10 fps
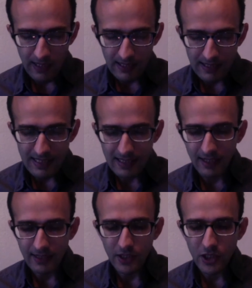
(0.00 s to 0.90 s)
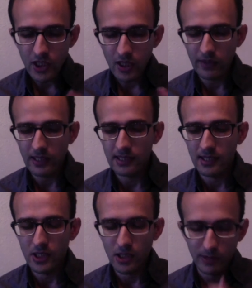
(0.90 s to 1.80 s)
This condition of
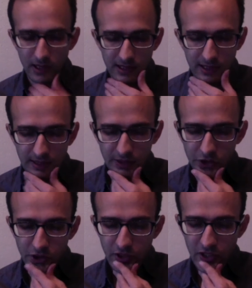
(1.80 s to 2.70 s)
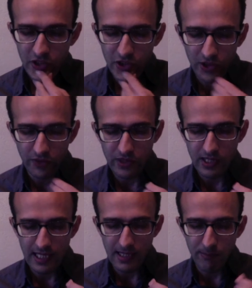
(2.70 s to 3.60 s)
intelligibility in turn serves
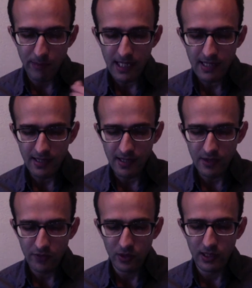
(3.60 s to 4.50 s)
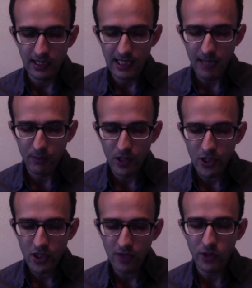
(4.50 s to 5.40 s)
as a basis for the
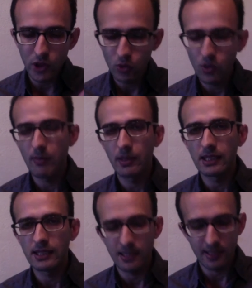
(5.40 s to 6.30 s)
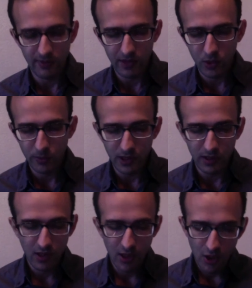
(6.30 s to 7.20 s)
elaboration of new abilities, developing
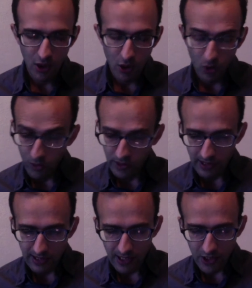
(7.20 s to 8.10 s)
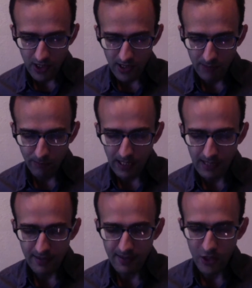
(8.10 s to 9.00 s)
organizations based
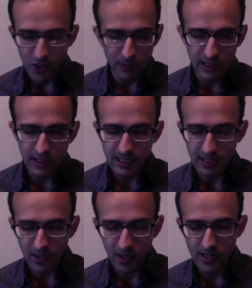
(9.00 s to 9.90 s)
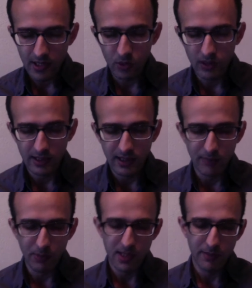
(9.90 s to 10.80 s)
on such abilities and consequently the
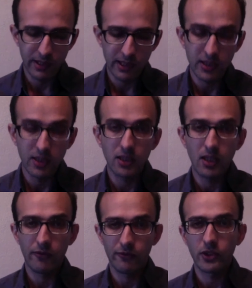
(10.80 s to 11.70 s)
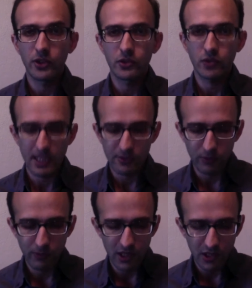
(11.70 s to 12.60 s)
possibility of further
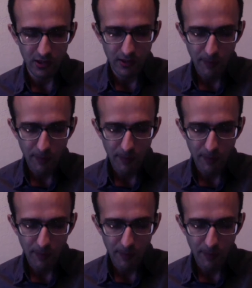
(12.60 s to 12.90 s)
transformation.